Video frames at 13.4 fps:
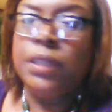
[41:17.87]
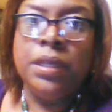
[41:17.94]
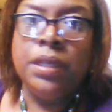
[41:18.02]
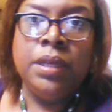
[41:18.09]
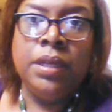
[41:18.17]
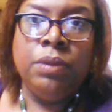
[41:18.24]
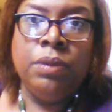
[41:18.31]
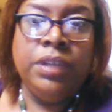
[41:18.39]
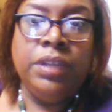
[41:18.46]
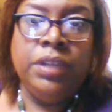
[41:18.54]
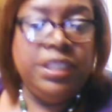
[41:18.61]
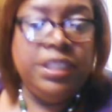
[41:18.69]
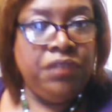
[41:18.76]
Well, this is a
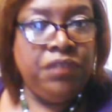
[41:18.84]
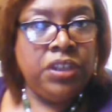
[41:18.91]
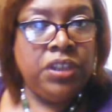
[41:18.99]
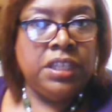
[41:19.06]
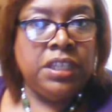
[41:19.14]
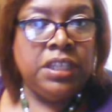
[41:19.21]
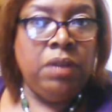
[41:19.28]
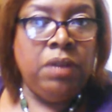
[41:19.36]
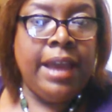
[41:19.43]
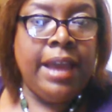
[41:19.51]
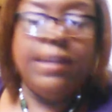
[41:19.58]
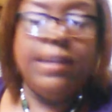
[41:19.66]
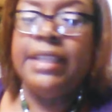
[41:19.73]
very slow live. I
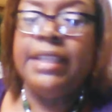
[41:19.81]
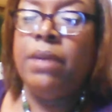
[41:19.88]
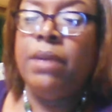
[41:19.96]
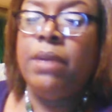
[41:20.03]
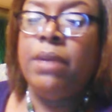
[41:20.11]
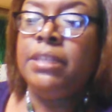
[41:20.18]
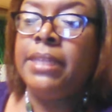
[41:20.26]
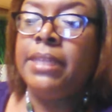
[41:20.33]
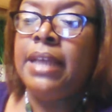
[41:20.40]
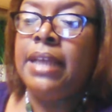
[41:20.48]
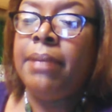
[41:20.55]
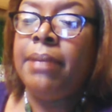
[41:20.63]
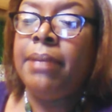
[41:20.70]
say I wasted my time by
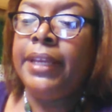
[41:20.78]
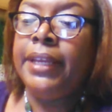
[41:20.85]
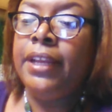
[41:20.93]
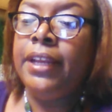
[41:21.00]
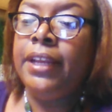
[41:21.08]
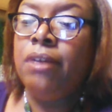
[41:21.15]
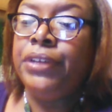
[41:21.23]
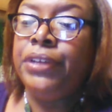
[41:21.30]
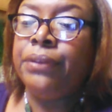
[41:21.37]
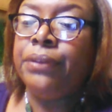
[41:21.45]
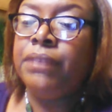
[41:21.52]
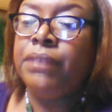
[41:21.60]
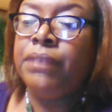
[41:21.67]
getting on here
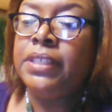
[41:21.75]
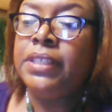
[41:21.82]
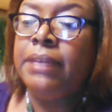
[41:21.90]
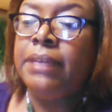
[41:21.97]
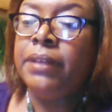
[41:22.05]
this evening.